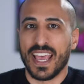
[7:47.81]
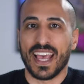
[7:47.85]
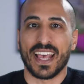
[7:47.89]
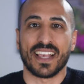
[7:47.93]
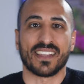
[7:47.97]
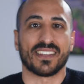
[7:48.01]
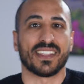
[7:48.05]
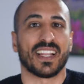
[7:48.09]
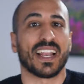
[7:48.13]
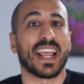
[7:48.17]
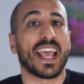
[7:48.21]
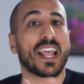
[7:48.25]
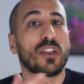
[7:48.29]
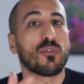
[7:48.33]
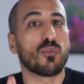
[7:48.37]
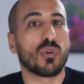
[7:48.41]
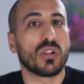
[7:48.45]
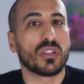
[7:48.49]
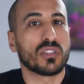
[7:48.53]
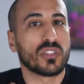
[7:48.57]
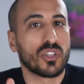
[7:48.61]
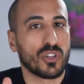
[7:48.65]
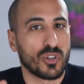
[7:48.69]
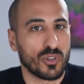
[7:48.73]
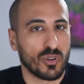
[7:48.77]
has an
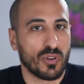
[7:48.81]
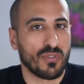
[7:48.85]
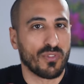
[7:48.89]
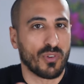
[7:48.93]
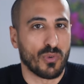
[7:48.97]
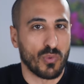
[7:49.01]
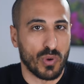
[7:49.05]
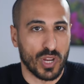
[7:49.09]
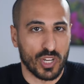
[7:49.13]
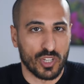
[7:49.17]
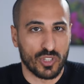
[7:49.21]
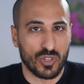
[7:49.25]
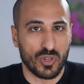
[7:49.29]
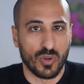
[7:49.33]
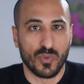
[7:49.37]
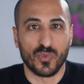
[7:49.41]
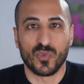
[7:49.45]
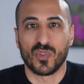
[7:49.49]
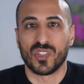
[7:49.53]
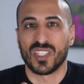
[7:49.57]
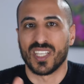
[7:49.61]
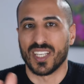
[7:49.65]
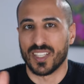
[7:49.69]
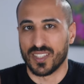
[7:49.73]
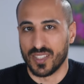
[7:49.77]
annual turnover ratio of
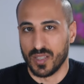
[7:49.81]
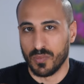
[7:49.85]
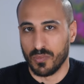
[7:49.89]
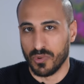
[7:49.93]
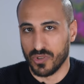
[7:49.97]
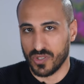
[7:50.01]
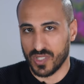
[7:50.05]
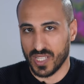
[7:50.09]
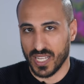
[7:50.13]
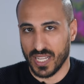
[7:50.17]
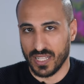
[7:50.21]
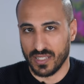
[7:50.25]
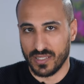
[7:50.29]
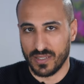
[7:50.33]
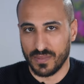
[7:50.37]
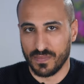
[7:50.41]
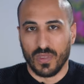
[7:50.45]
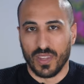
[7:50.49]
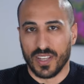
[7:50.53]
60%.